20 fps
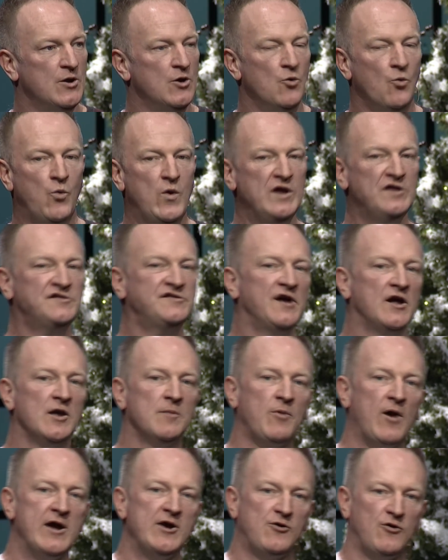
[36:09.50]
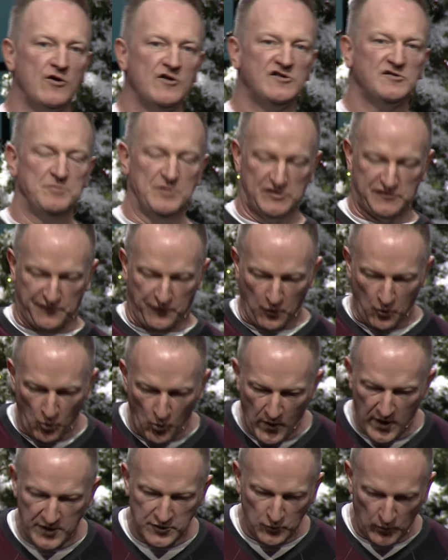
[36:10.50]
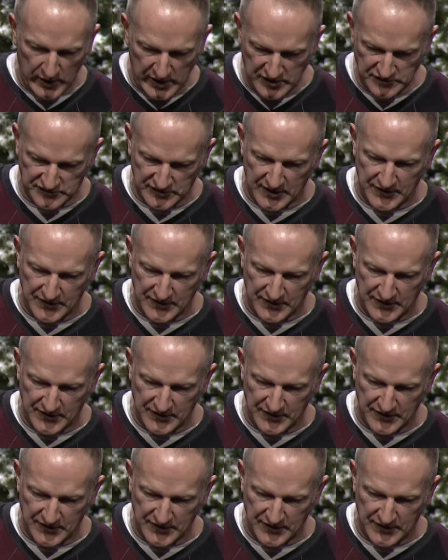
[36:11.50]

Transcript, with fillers: We celebrate Christmas for one reason,